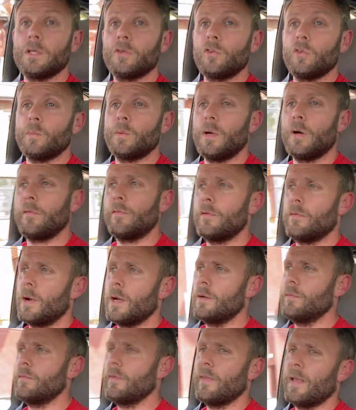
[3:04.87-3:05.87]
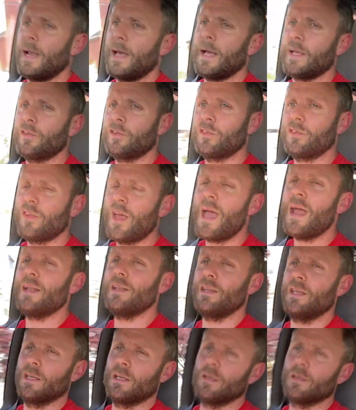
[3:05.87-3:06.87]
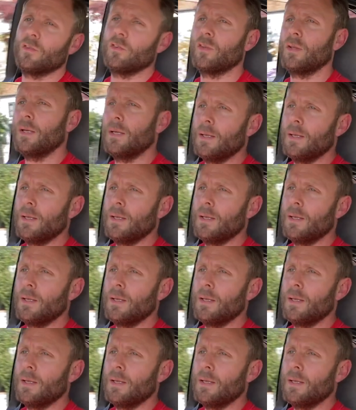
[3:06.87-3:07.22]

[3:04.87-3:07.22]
it's been off the road for the last 10 years.